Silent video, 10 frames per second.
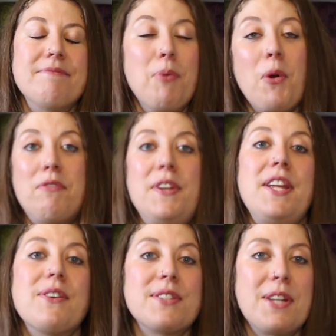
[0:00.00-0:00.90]
more
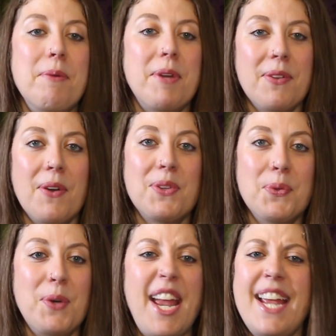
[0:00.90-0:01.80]
videos coming along the
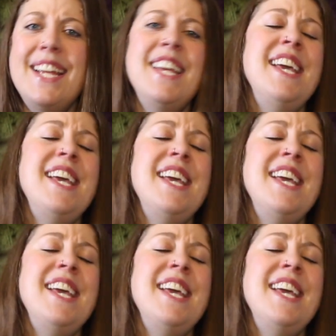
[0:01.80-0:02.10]
way.